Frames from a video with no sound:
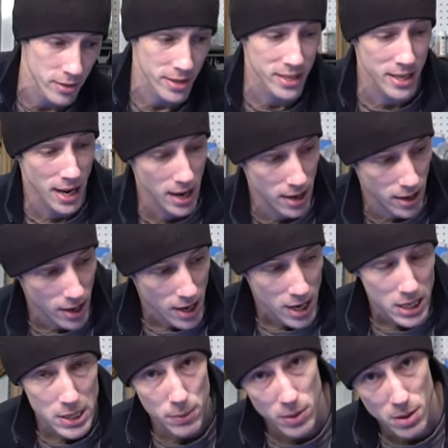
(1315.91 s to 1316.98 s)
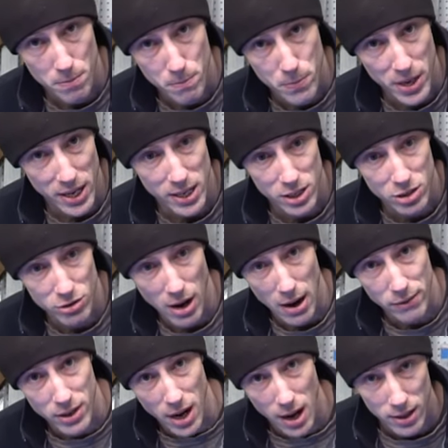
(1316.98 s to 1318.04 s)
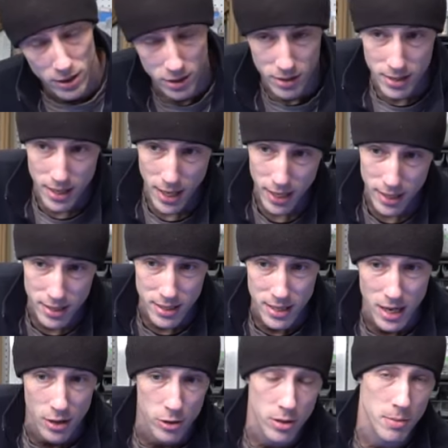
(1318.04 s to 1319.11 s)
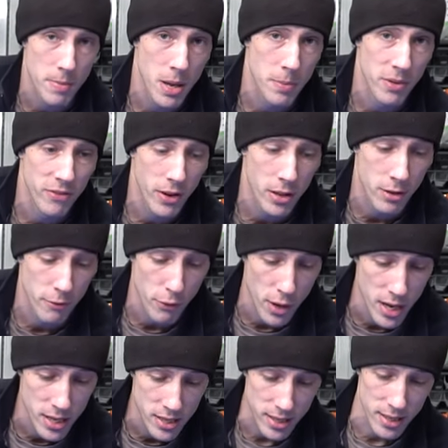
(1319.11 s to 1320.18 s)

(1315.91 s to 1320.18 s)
This had some of the biggest draft collars that I could see other than maybe Feather Friends.